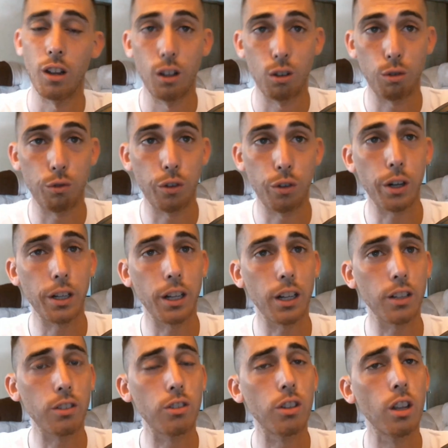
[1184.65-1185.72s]
It's very
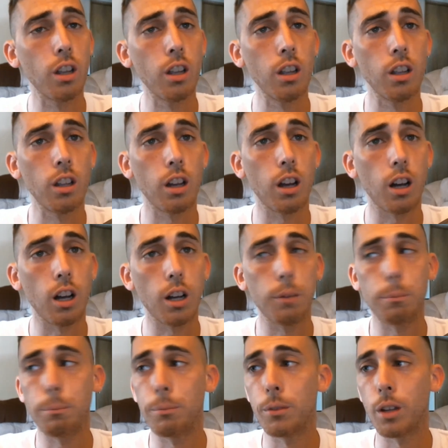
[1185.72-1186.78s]
nice.
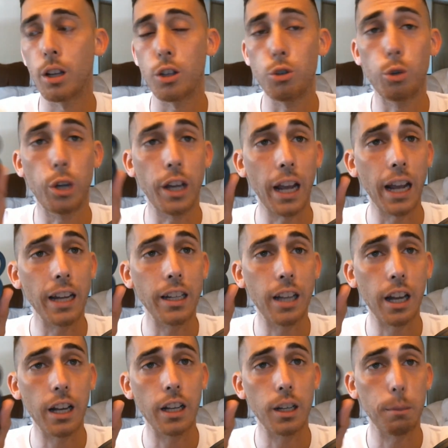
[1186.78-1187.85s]
You can
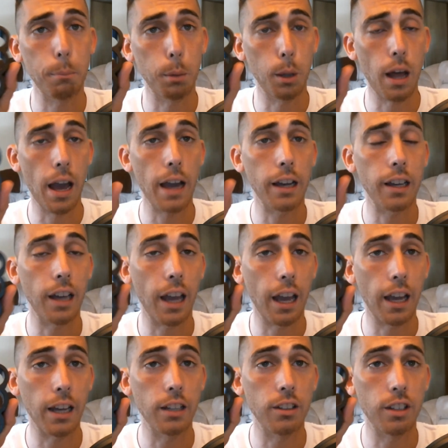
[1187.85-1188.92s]
get it in black
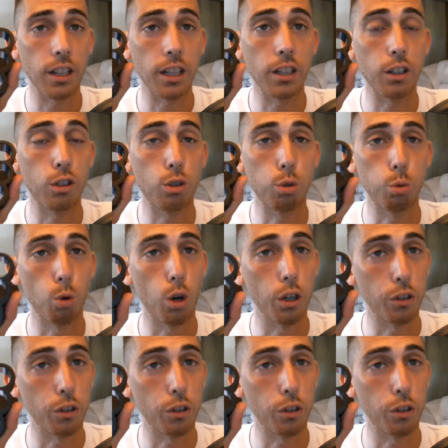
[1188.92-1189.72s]
and in chrome.